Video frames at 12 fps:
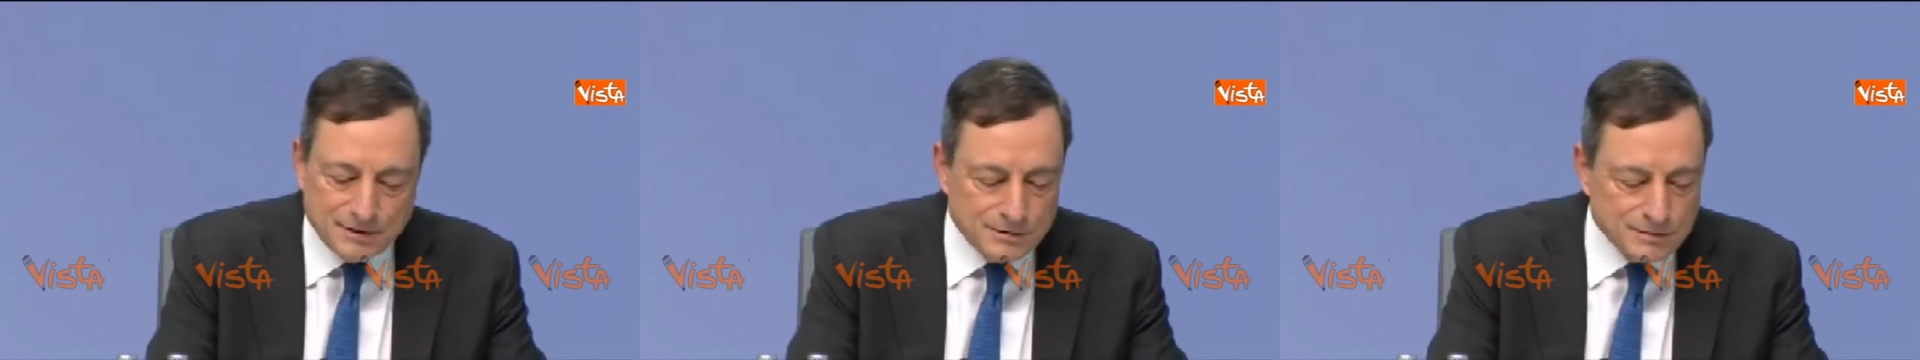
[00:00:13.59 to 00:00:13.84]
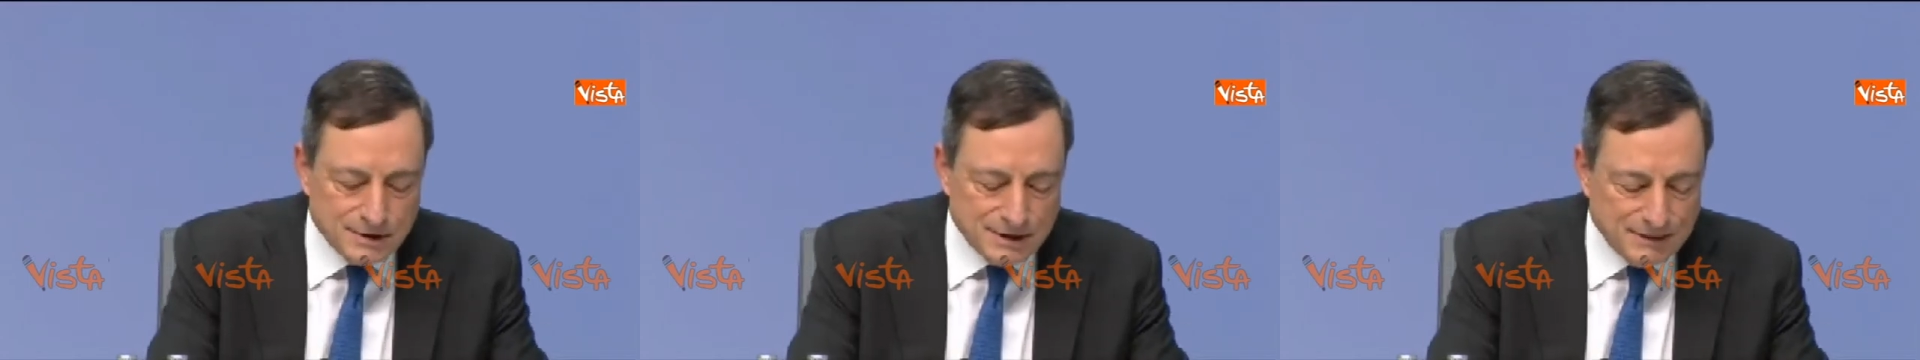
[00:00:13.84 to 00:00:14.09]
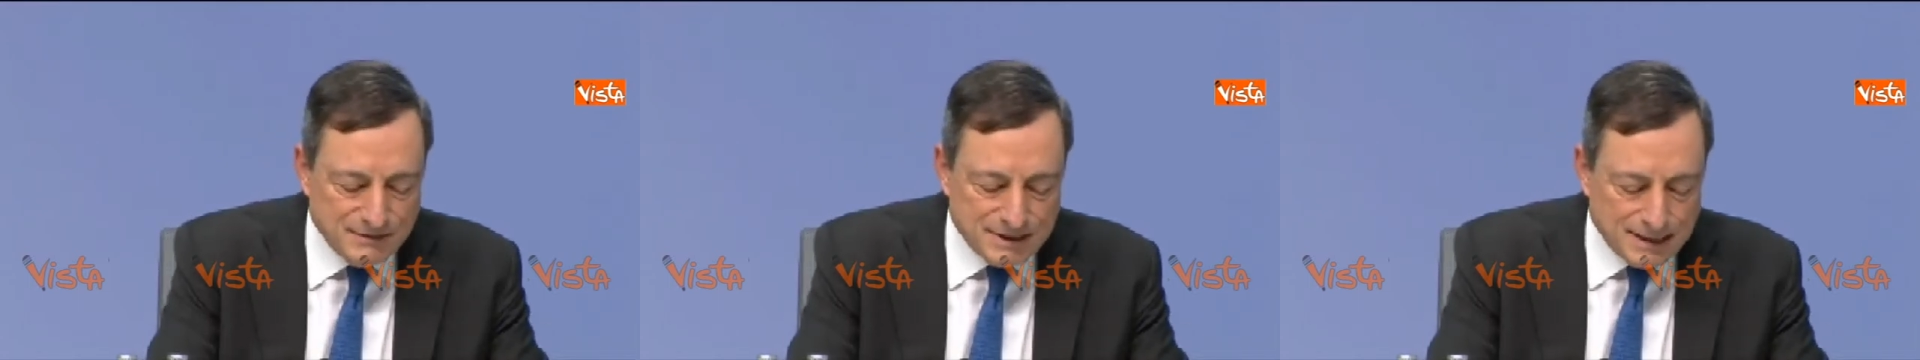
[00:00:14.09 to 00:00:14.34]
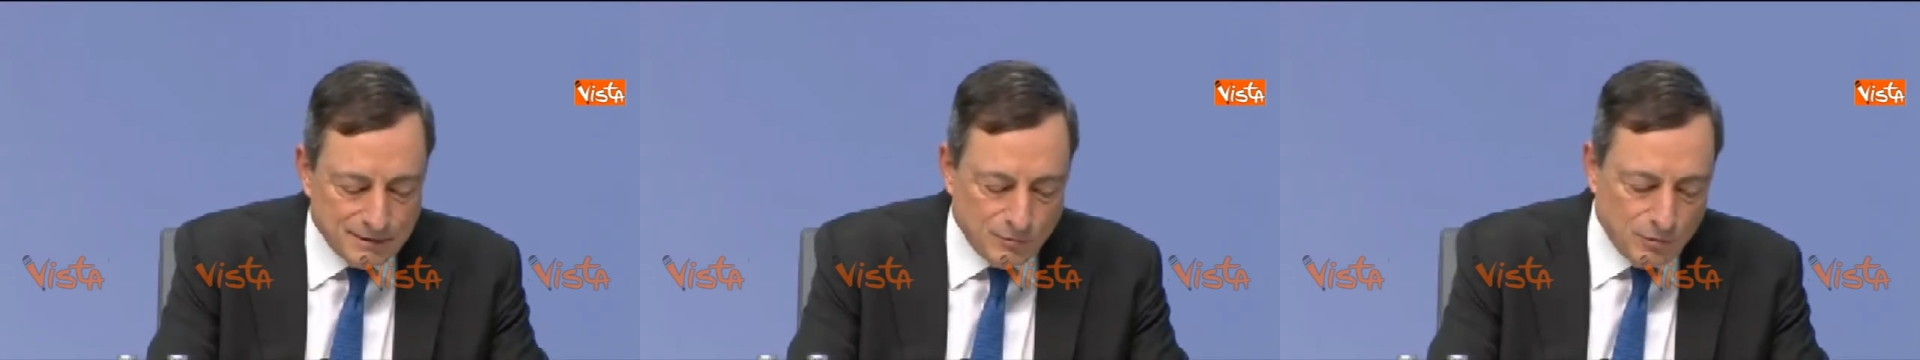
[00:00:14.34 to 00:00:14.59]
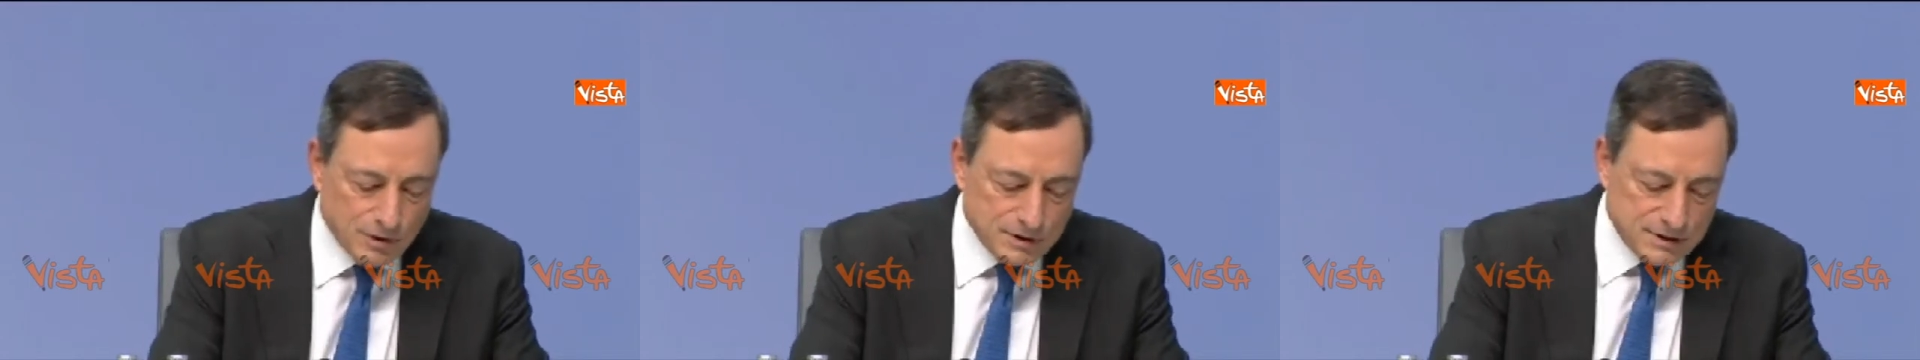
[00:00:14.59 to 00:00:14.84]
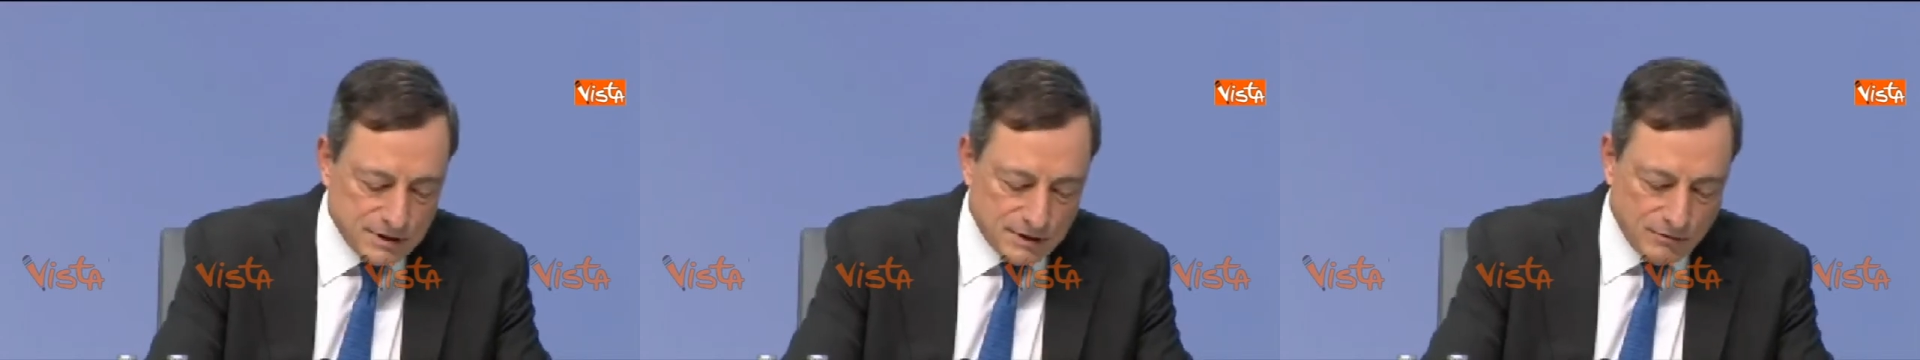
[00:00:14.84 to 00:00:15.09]
you
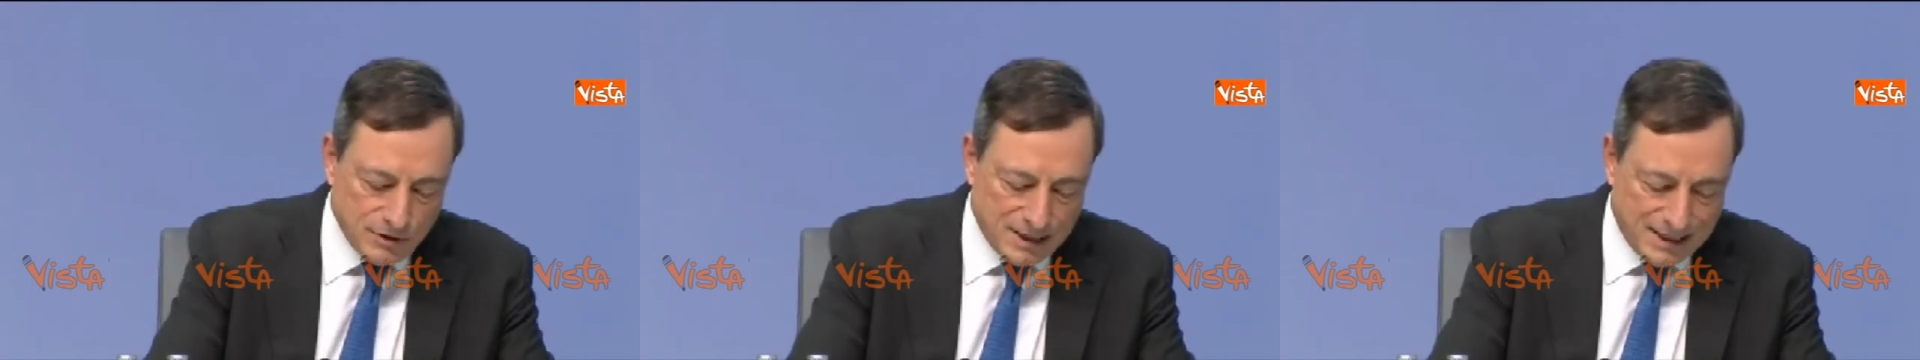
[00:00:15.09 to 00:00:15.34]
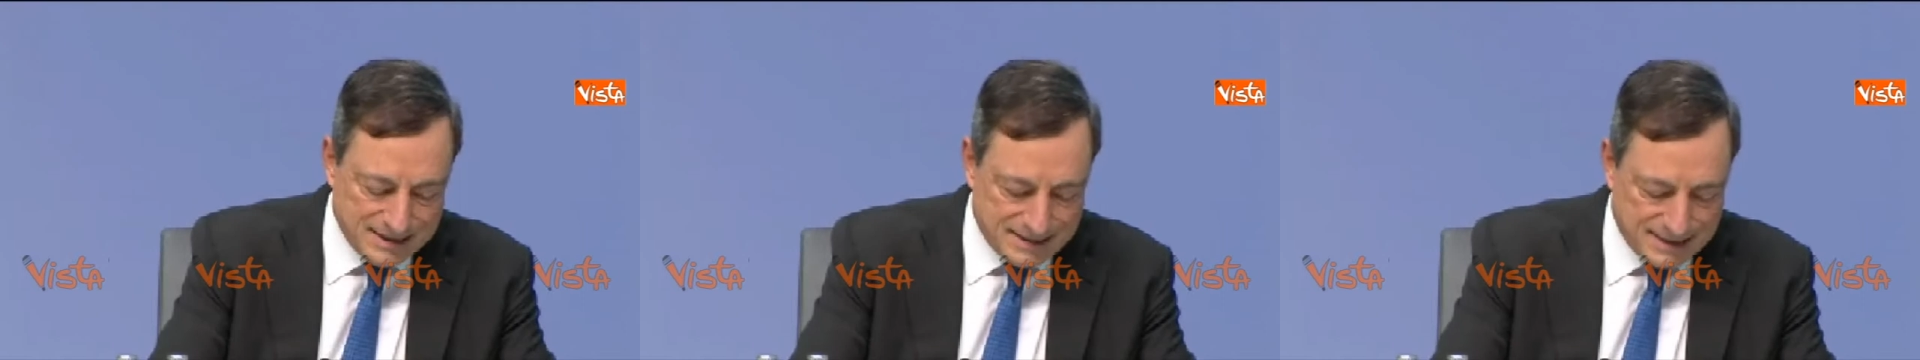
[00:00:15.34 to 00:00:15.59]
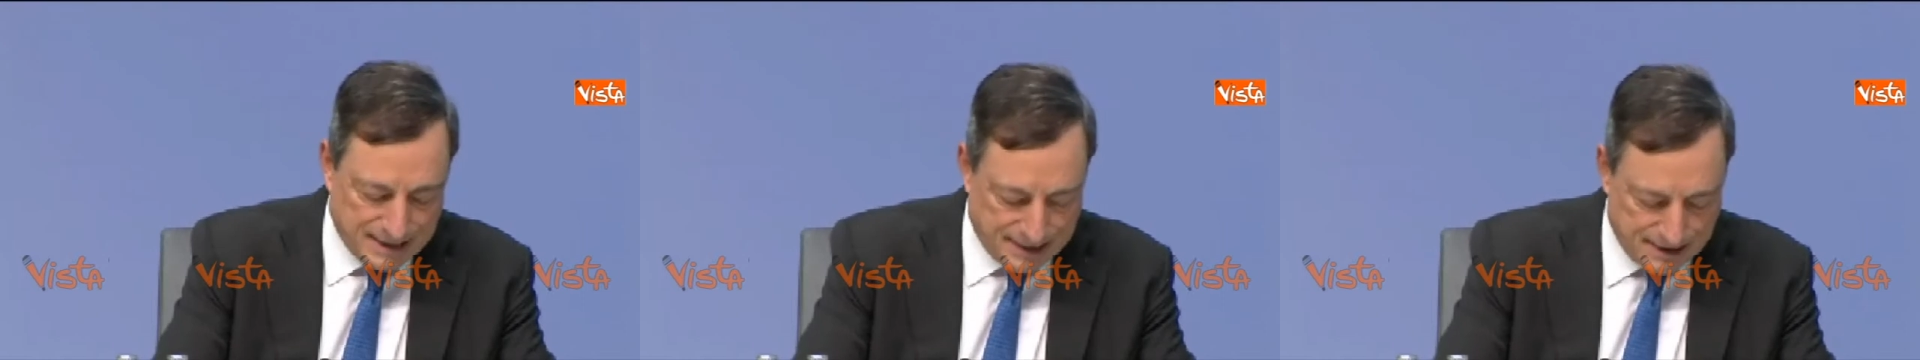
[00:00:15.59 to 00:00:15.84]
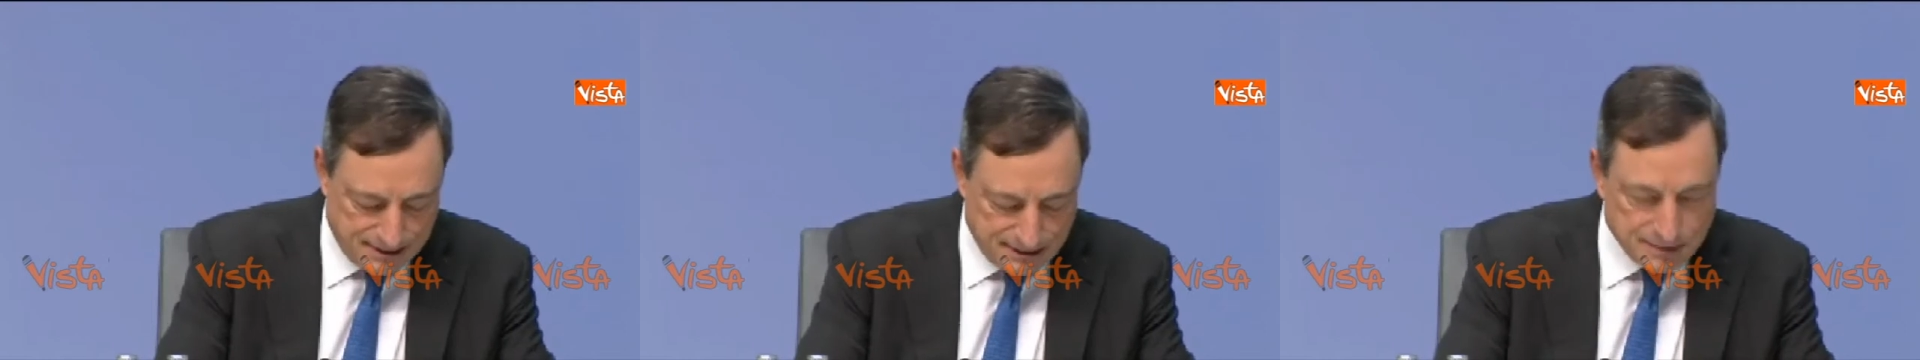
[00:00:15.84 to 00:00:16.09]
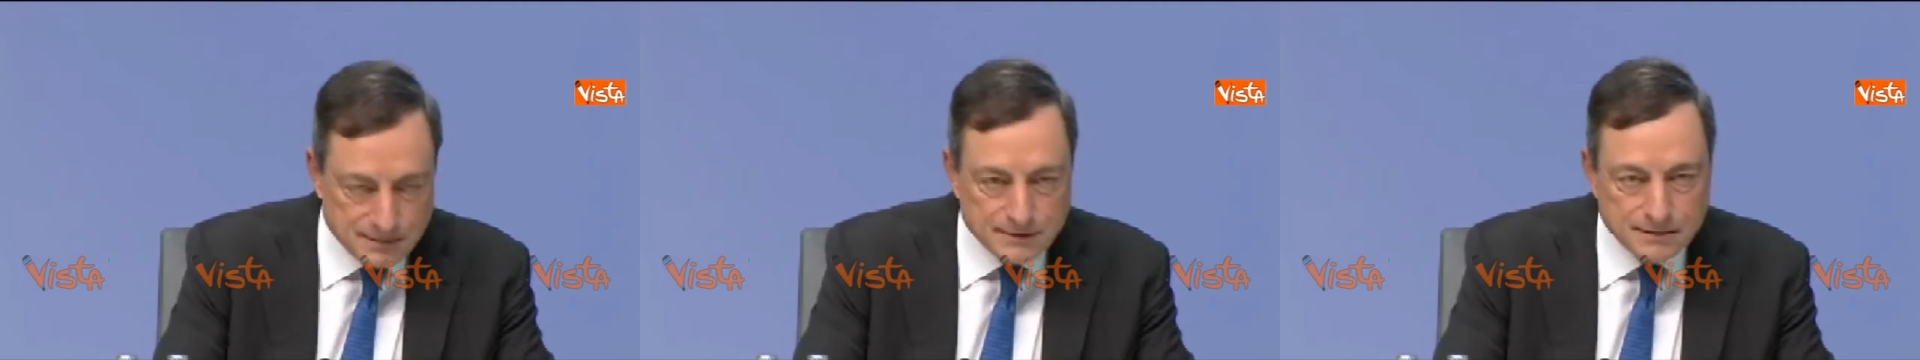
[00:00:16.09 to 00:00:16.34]
what I said